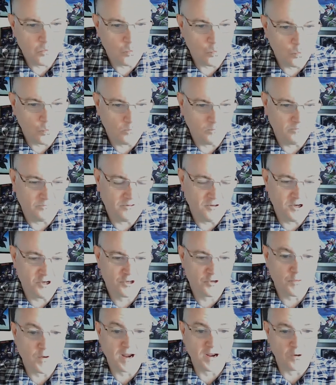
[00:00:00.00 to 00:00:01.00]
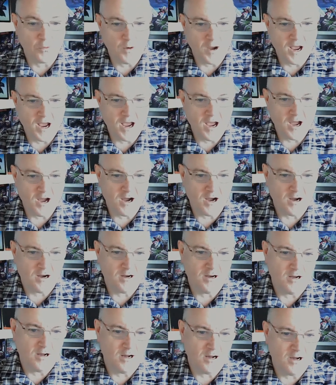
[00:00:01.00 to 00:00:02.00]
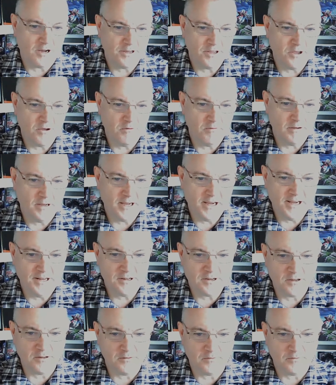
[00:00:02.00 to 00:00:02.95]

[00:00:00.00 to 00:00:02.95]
First track, Where Are You, Eden?